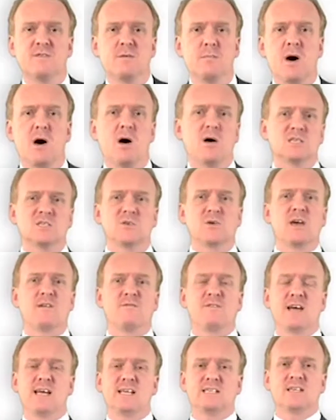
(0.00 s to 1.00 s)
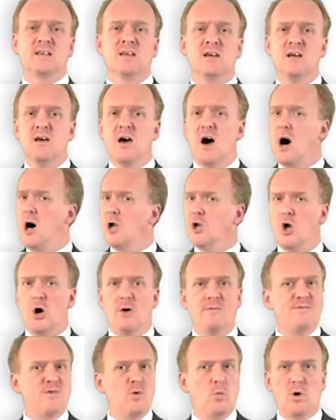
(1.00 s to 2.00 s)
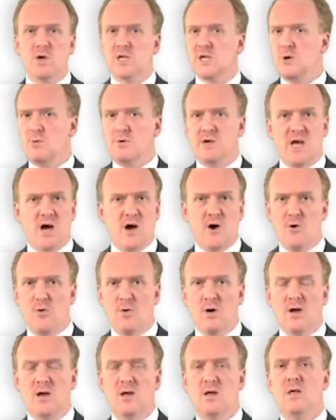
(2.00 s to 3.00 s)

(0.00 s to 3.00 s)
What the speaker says: of the marks on F8 are not for what you know.